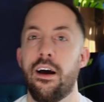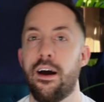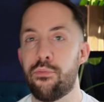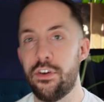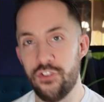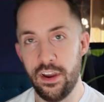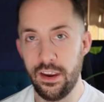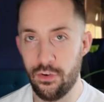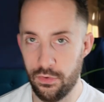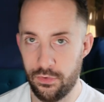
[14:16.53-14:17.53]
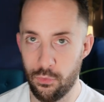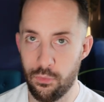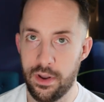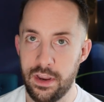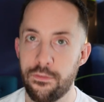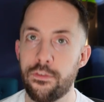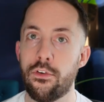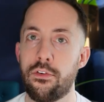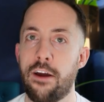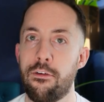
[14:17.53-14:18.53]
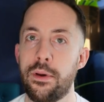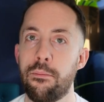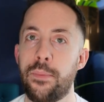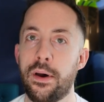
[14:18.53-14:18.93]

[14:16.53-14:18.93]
I appreciate it costs more more money for Royal Caribbean,